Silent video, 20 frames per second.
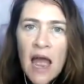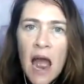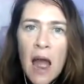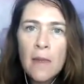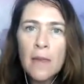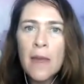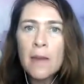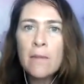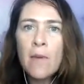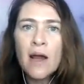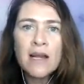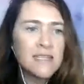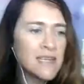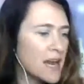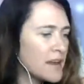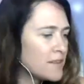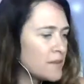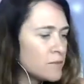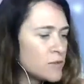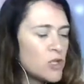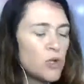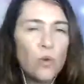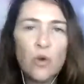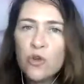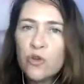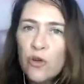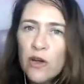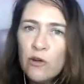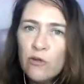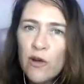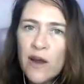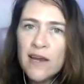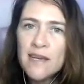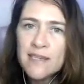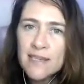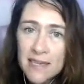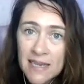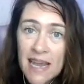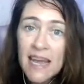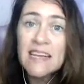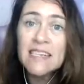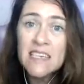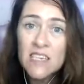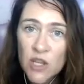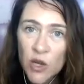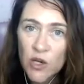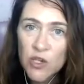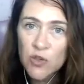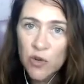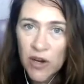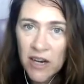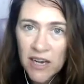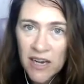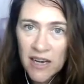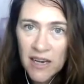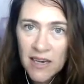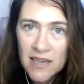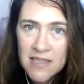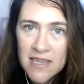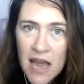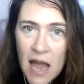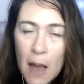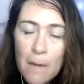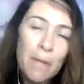and it might take them 2 or 3 weeks to get to those readings.